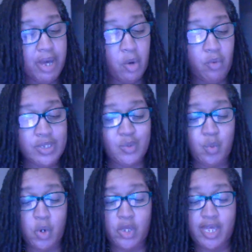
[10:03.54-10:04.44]
about what's
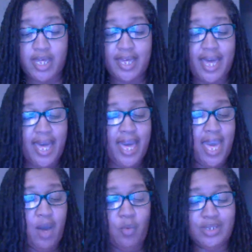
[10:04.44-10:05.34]
working
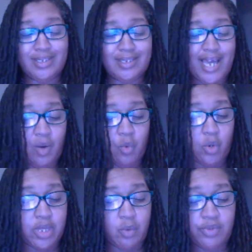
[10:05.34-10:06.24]
and what's not
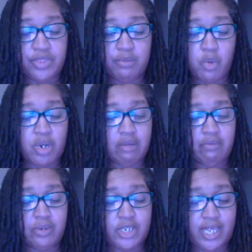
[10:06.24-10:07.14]
working with the
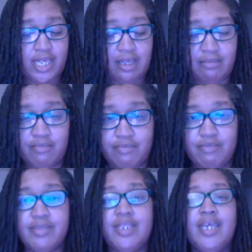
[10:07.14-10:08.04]
morning routine.
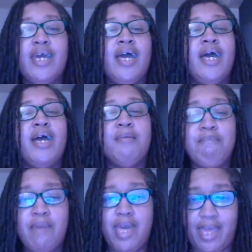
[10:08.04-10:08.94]

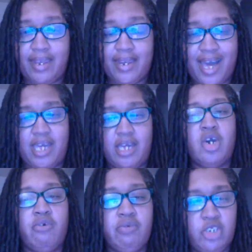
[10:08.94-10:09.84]
Men, I
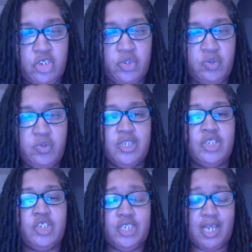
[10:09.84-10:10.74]
encourage you
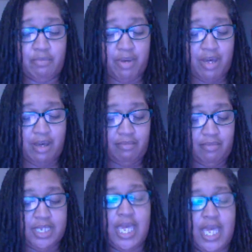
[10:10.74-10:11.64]
to step up
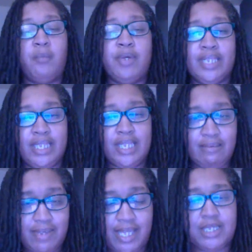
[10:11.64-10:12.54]
to help
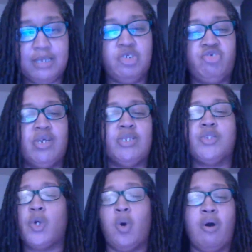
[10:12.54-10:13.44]
alleviate some
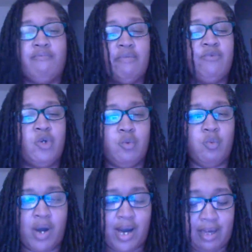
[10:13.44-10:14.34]
stress off of your
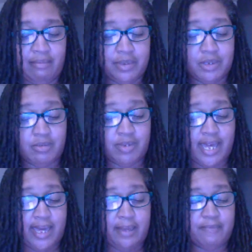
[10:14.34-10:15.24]
wives,
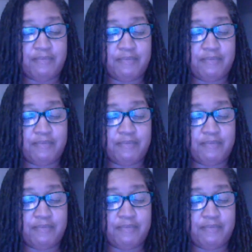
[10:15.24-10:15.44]
okay?